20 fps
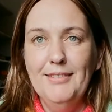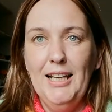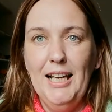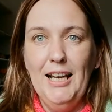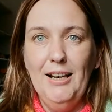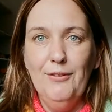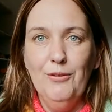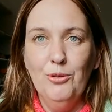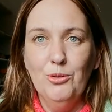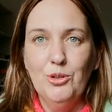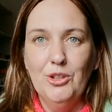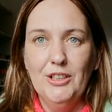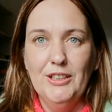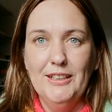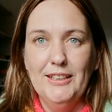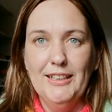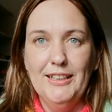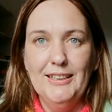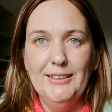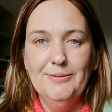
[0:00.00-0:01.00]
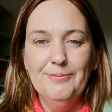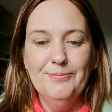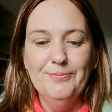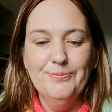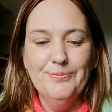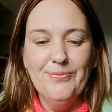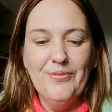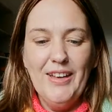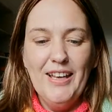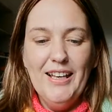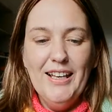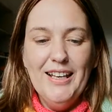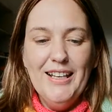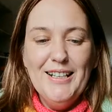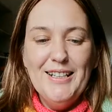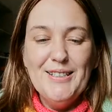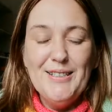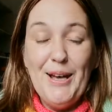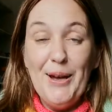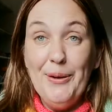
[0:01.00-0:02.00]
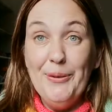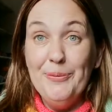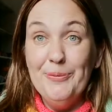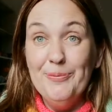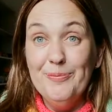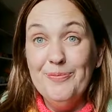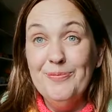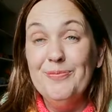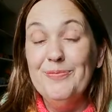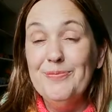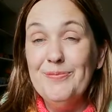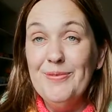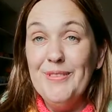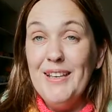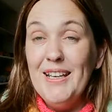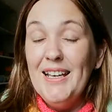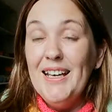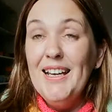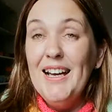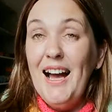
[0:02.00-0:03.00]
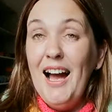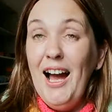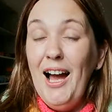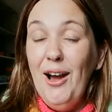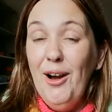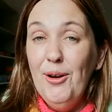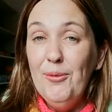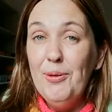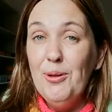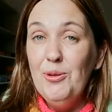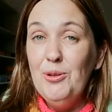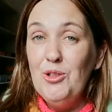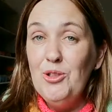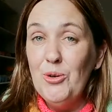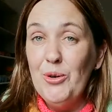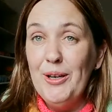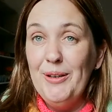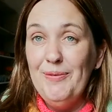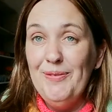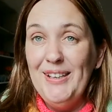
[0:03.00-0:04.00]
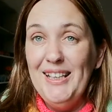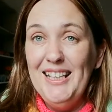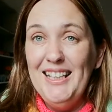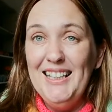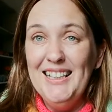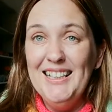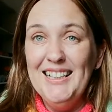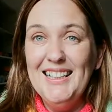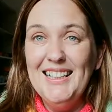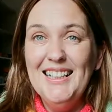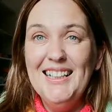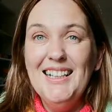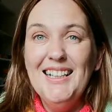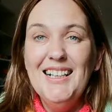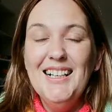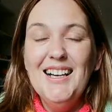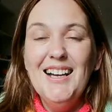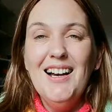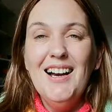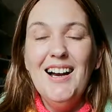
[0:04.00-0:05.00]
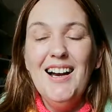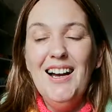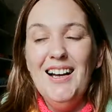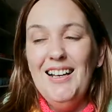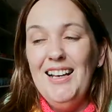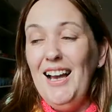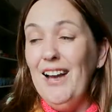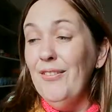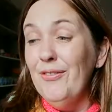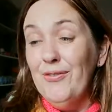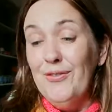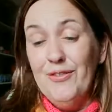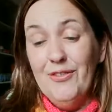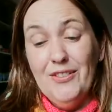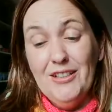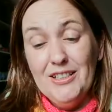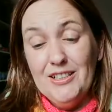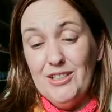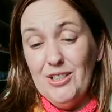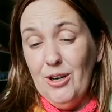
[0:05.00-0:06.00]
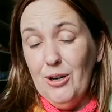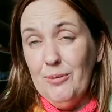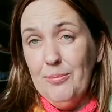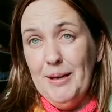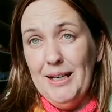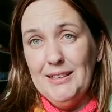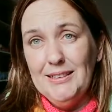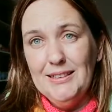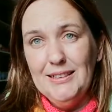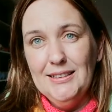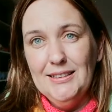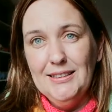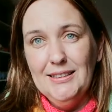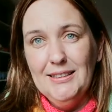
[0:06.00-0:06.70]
unfortunately. So I hope you join me. I love this sock pattern,